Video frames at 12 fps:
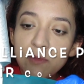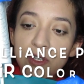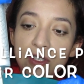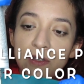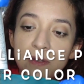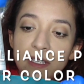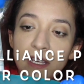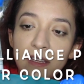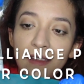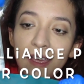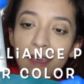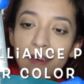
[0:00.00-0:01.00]
just
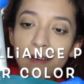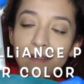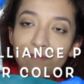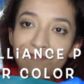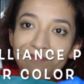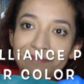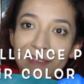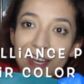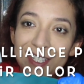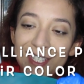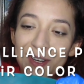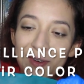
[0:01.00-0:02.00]
using like a
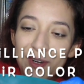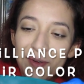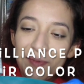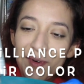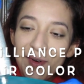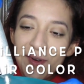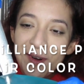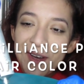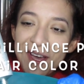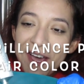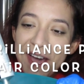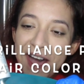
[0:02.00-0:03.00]
cereal bowl
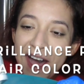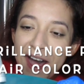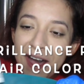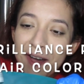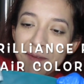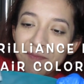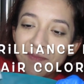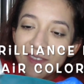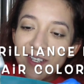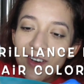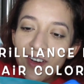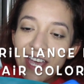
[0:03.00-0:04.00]

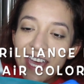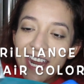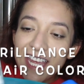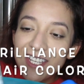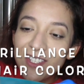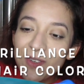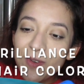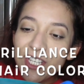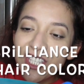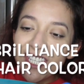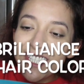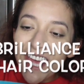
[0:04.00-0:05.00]
to go ahead and
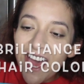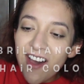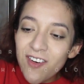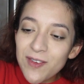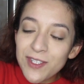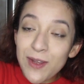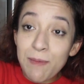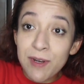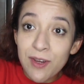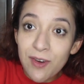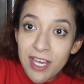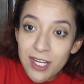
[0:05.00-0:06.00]
squish this out. So I'm
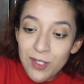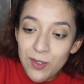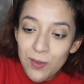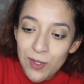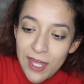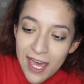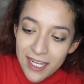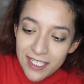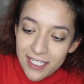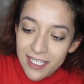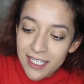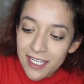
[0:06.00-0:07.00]
gonna go ahead and do
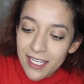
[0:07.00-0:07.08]
that.